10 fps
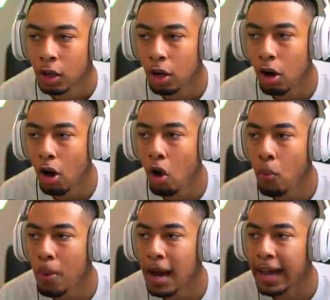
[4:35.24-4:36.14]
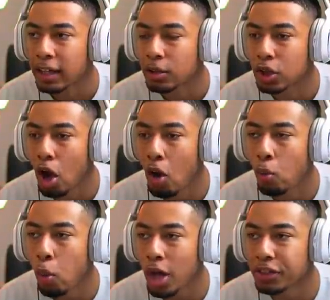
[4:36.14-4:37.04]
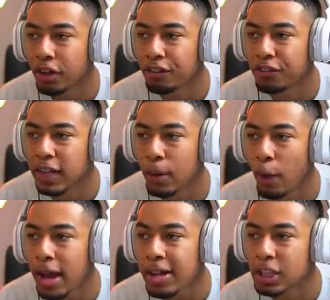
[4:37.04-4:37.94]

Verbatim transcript: Oh, my. Yo, what the flip? Where did he